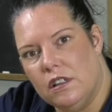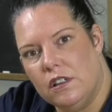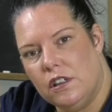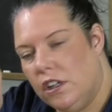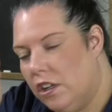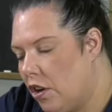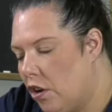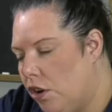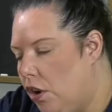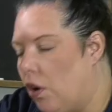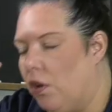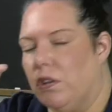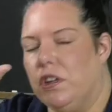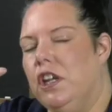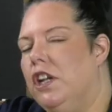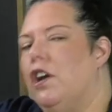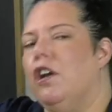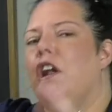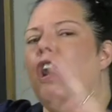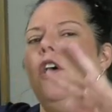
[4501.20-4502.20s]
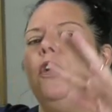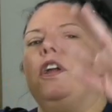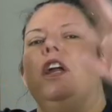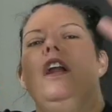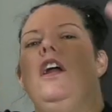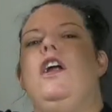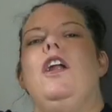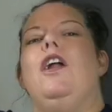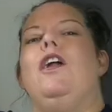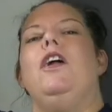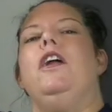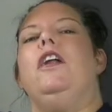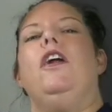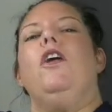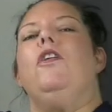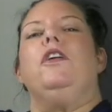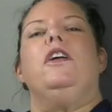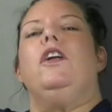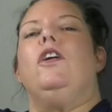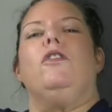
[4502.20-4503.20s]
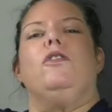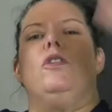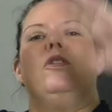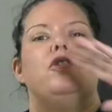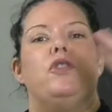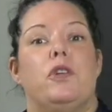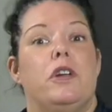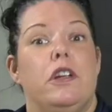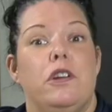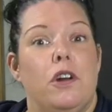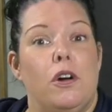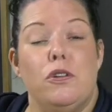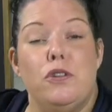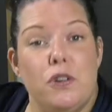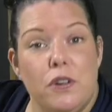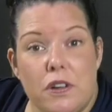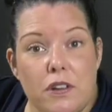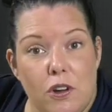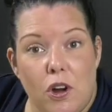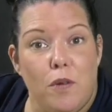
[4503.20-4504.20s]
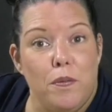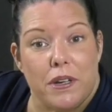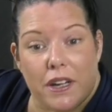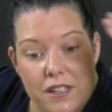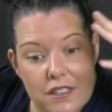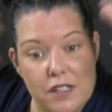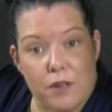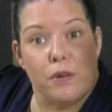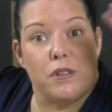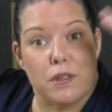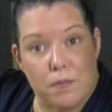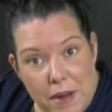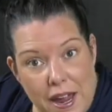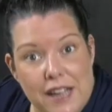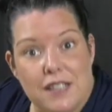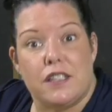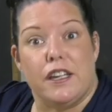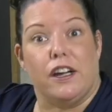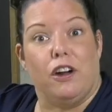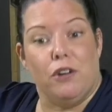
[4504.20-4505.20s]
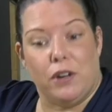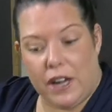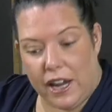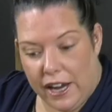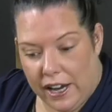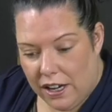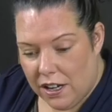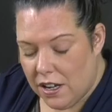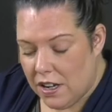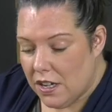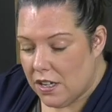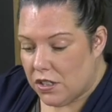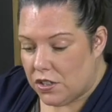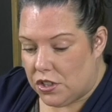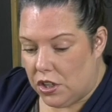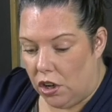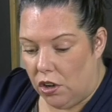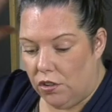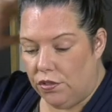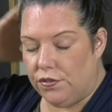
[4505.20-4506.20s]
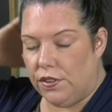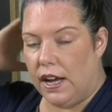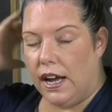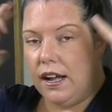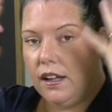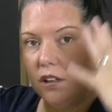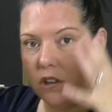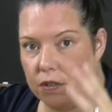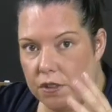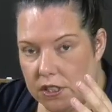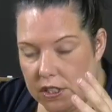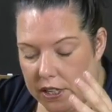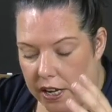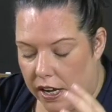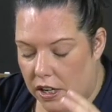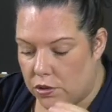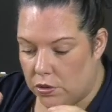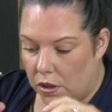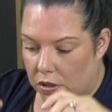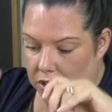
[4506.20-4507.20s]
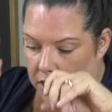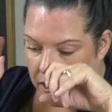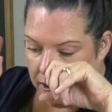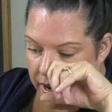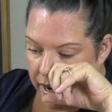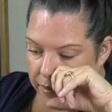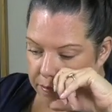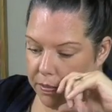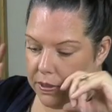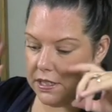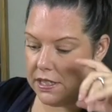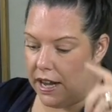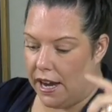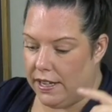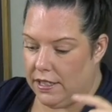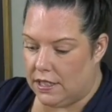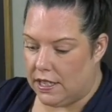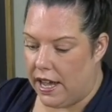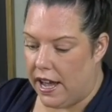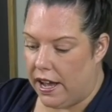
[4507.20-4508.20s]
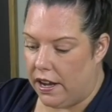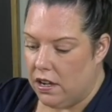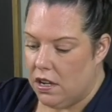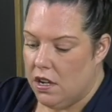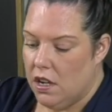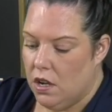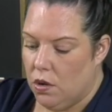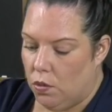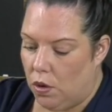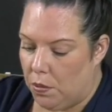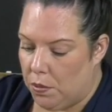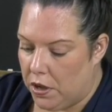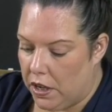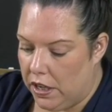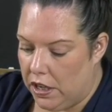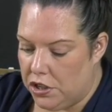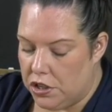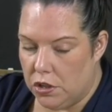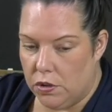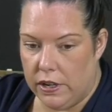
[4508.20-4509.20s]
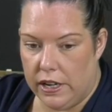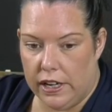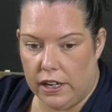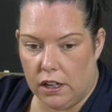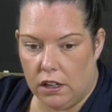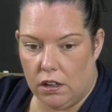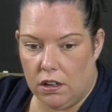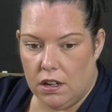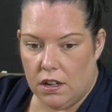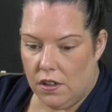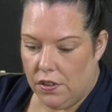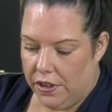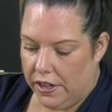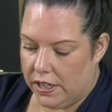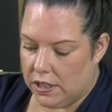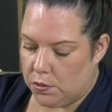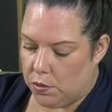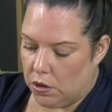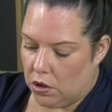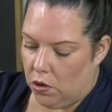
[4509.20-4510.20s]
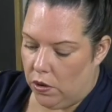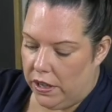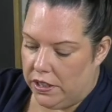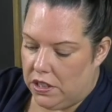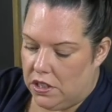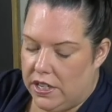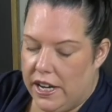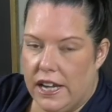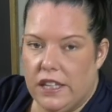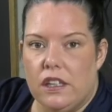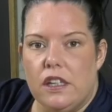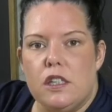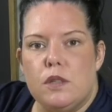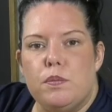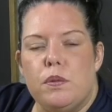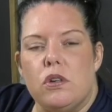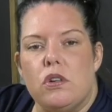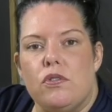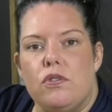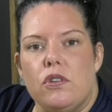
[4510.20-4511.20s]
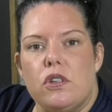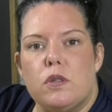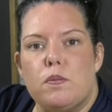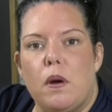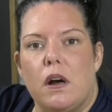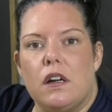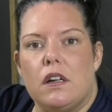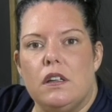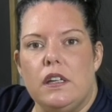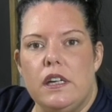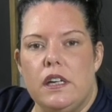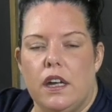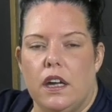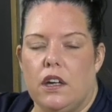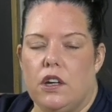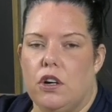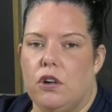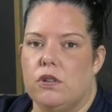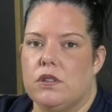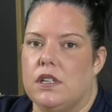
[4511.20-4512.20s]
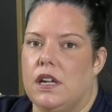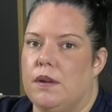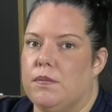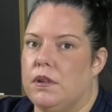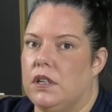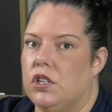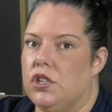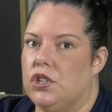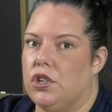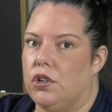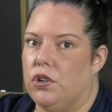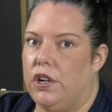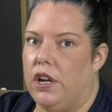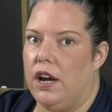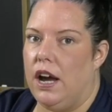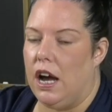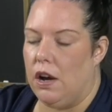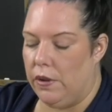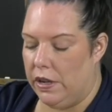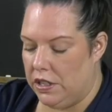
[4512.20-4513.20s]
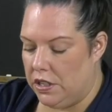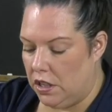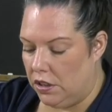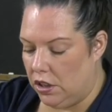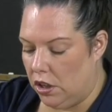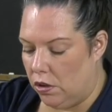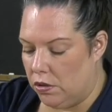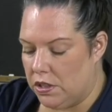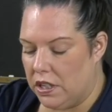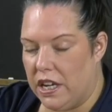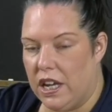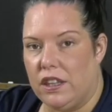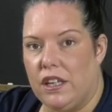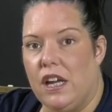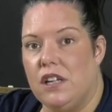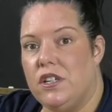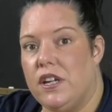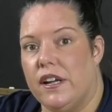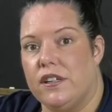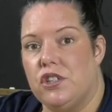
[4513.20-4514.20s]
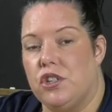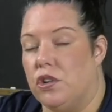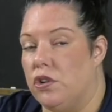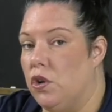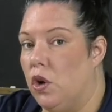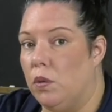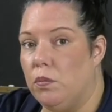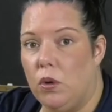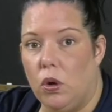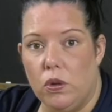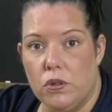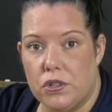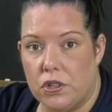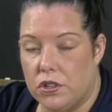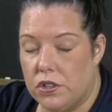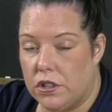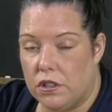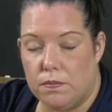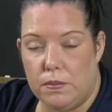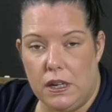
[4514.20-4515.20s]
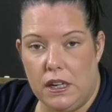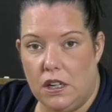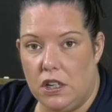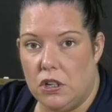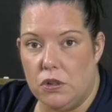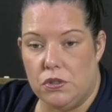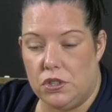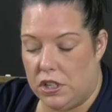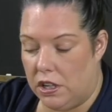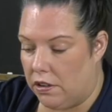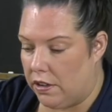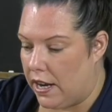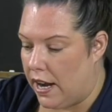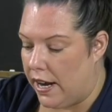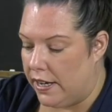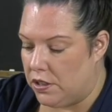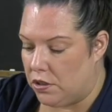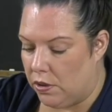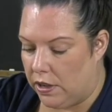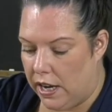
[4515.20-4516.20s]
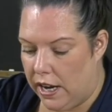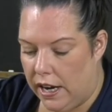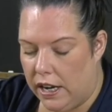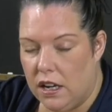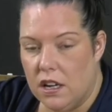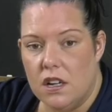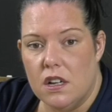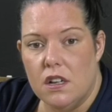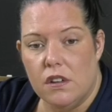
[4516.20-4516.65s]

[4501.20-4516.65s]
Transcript: You don't know, you don't know, you don't know, you don't know, do you know, do you know, because it was amazing, okay? So follow the schedules. All right, besides that, what we're gonna do here is we're going to take these beautiful sparkly ginkgos, and I'm gonna show you how I did those and get that texture. No molds are being used here, guys, okay?